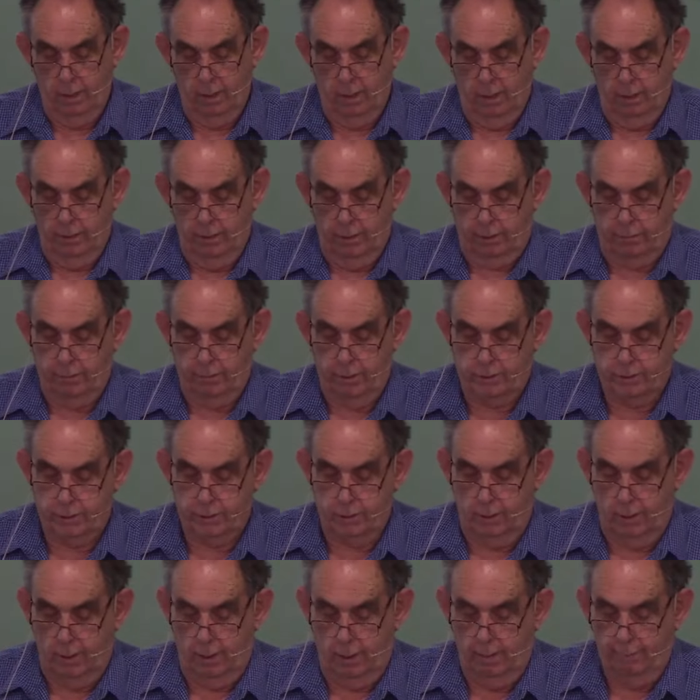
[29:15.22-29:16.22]
The Christian
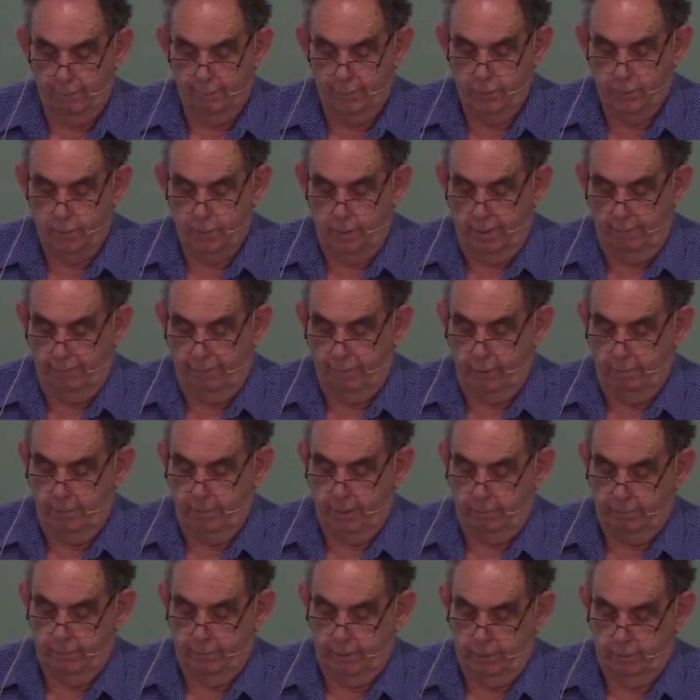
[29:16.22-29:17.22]
life is one of
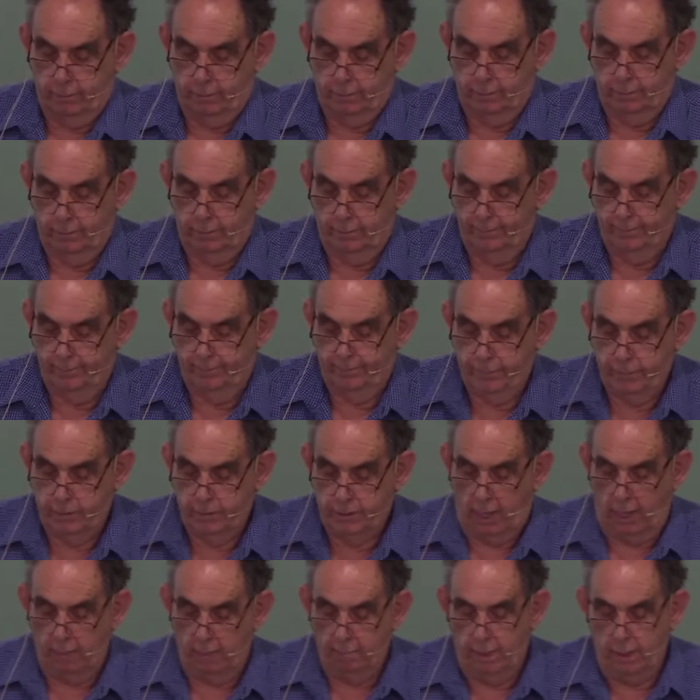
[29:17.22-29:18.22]
commitment.
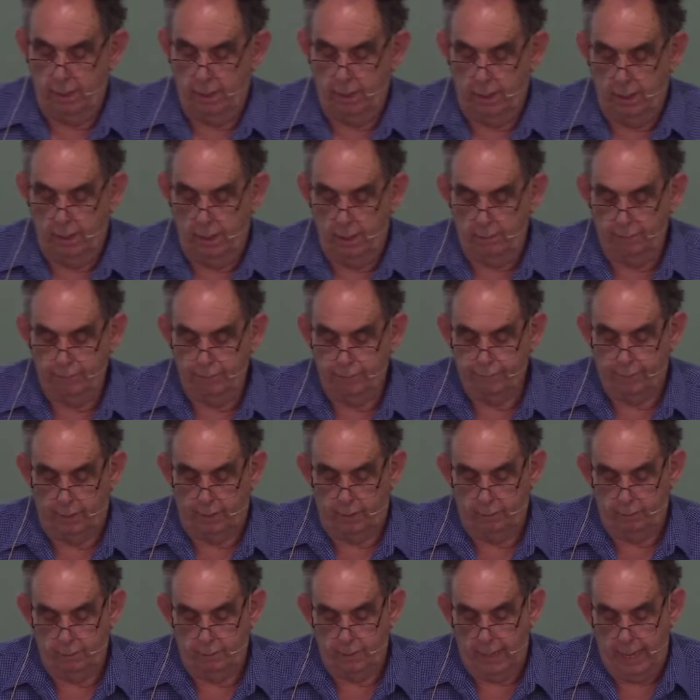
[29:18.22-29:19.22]
Take my life and
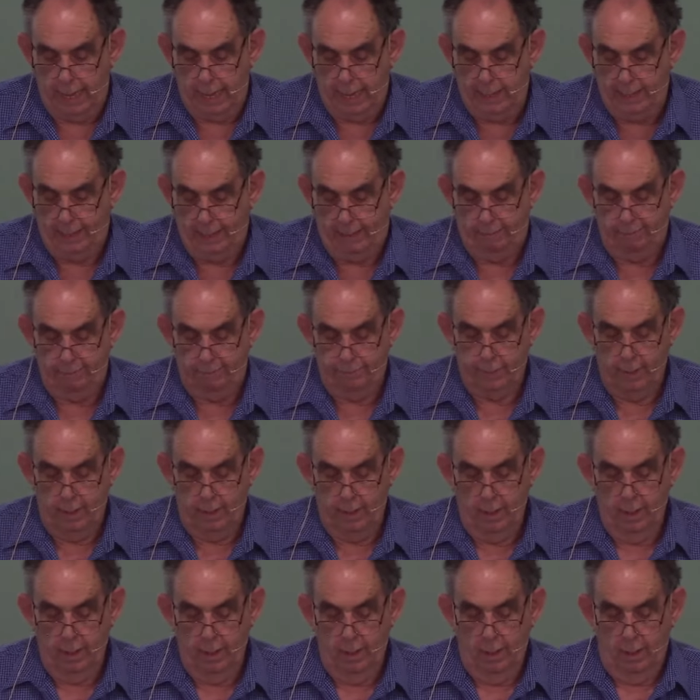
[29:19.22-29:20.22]
all I have.
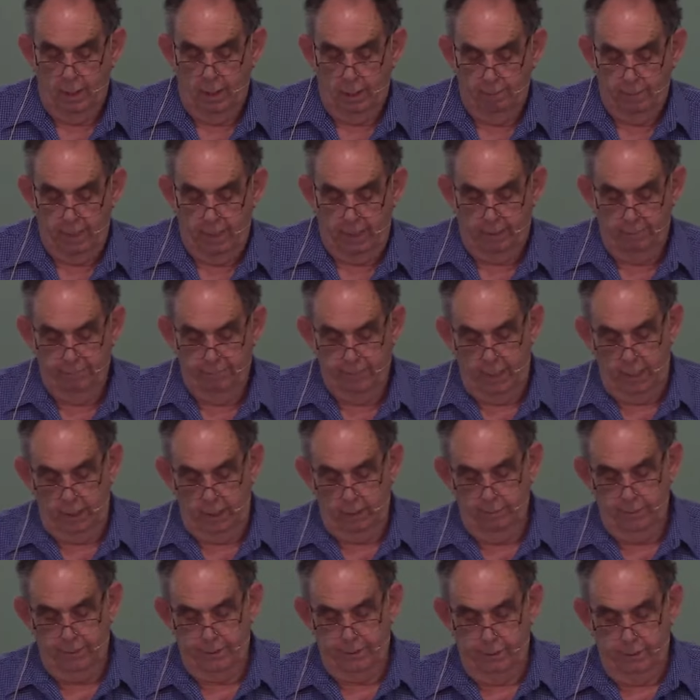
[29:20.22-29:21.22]
I make
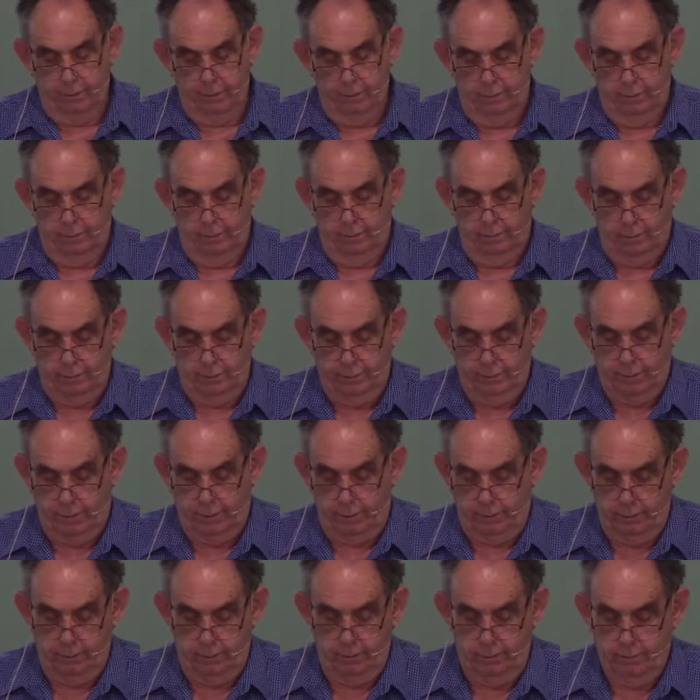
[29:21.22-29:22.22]
available to you, Lord, to
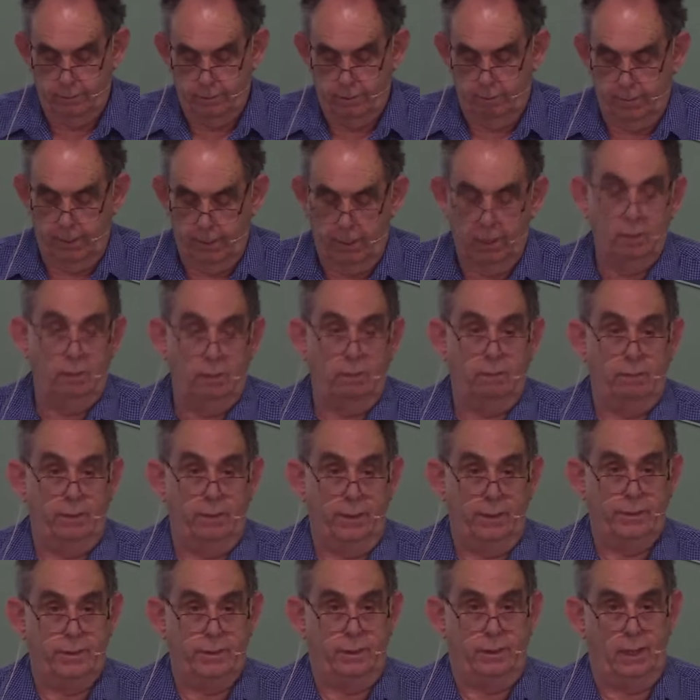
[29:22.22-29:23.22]
use and bring glory
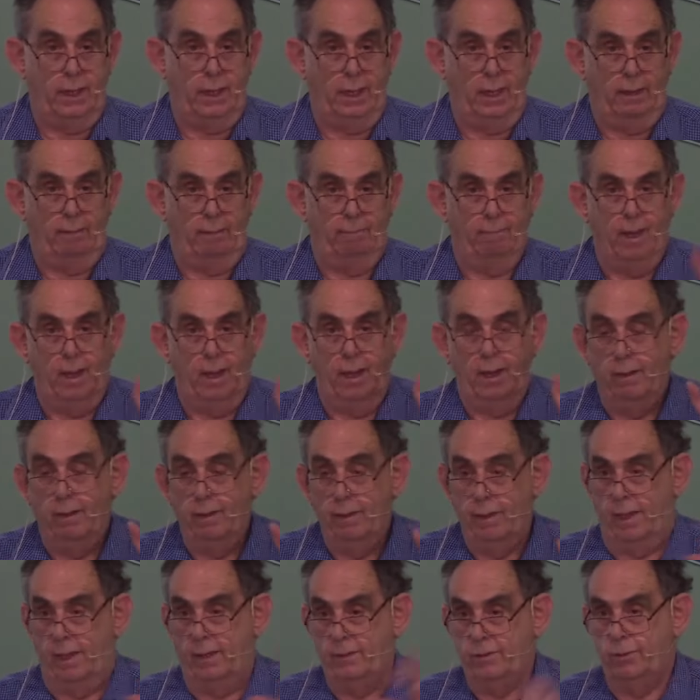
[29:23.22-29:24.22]
to your name.
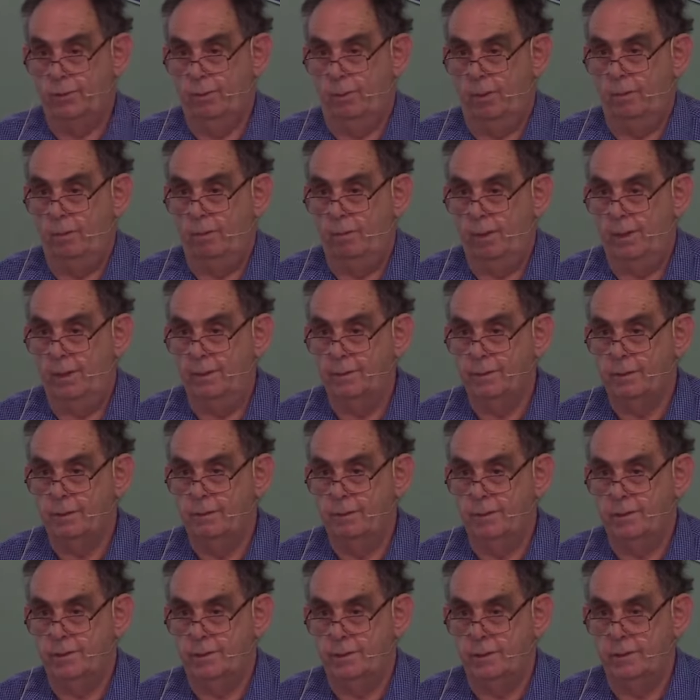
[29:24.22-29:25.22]
That's what we as
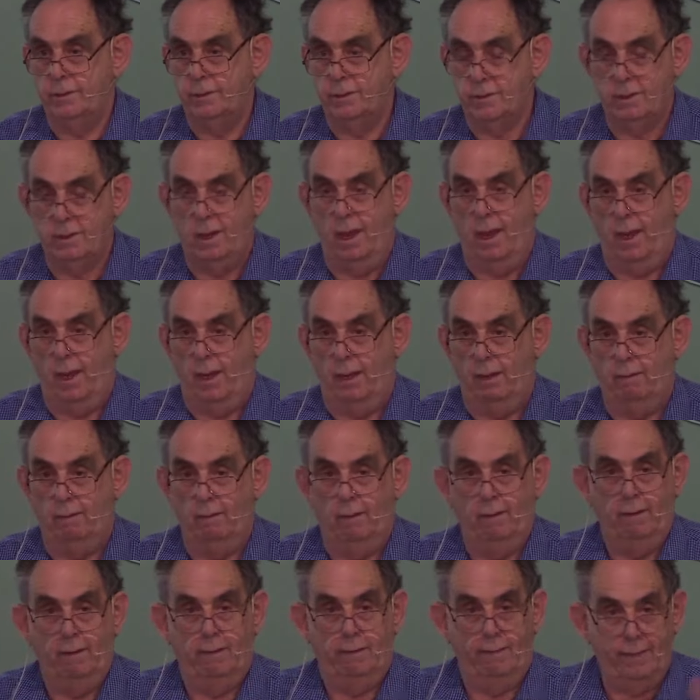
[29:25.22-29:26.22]
Christians say.
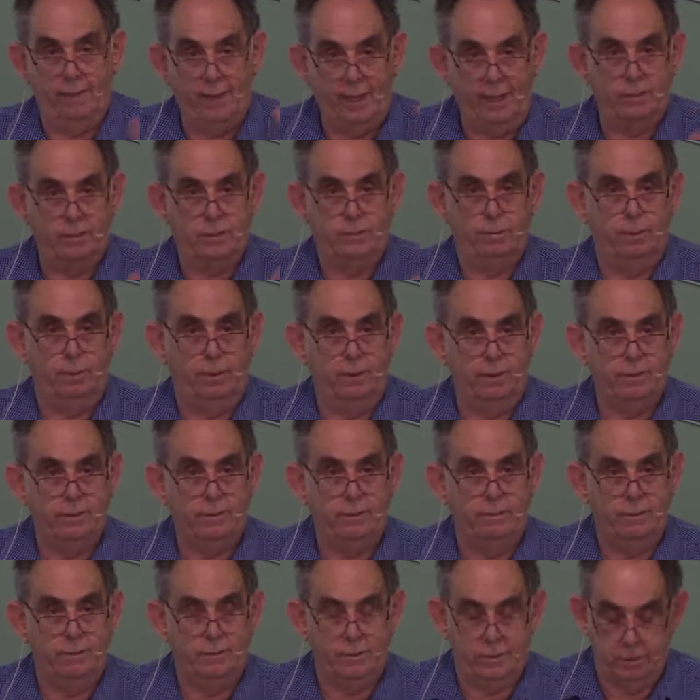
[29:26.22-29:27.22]
That's what as
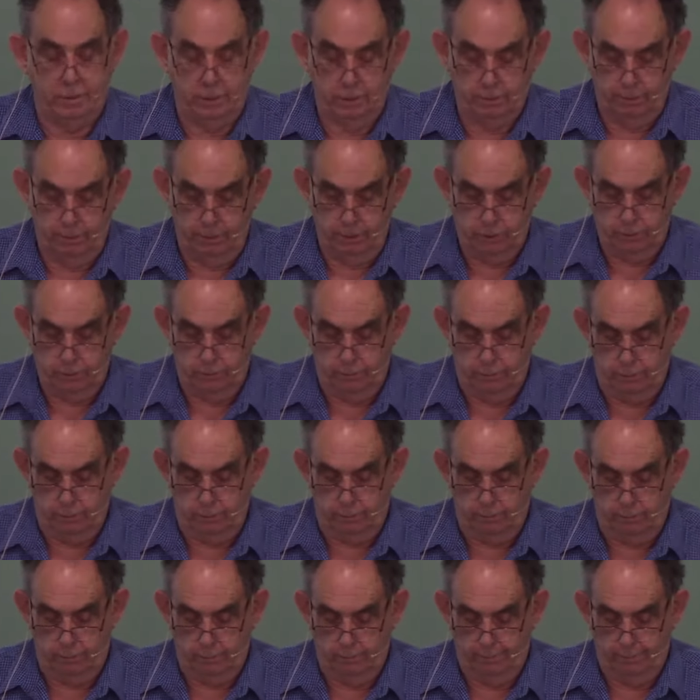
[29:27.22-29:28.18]
Christians we should do.